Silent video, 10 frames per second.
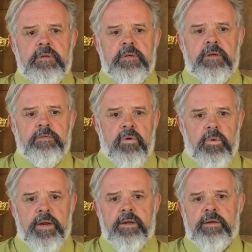of
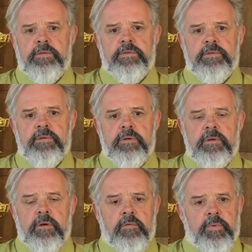awareness,
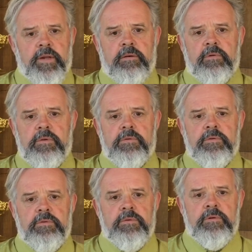of
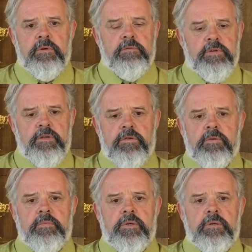benevolence, of
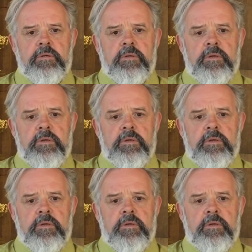discernment,